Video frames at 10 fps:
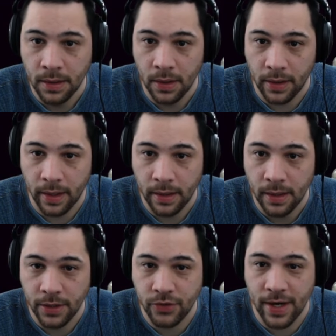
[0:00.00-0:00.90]
Okay.
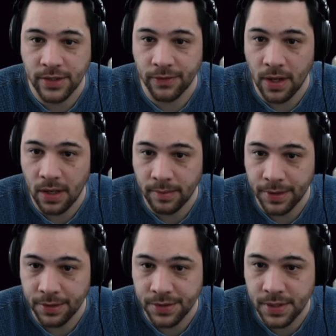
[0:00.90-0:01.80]
I transferred all, but
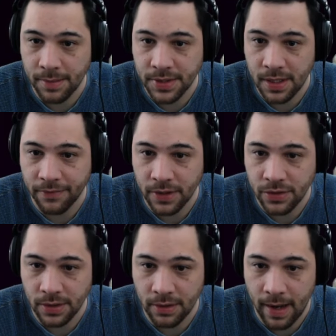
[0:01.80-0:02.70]
there's some stuff that
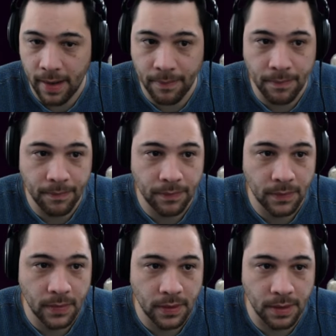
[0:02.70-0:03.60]
should grab.
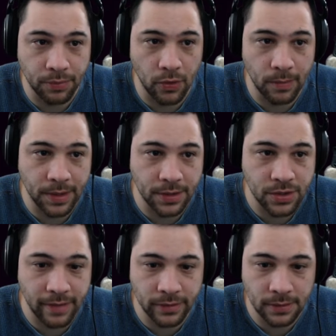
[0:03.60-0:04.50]
The broom and the
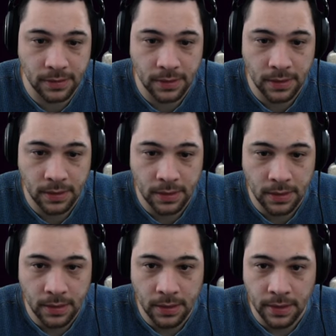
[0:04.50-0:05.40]
shovel.
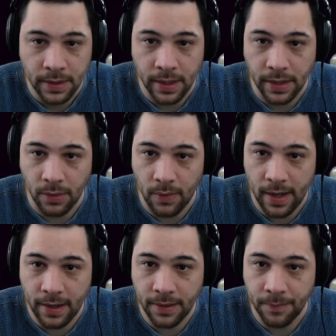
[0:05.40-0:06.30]
And the
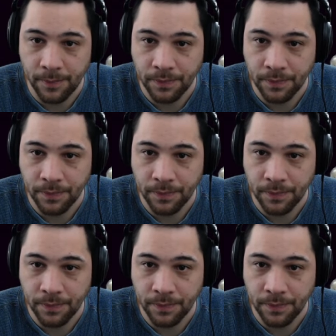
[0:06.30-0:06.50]
wire.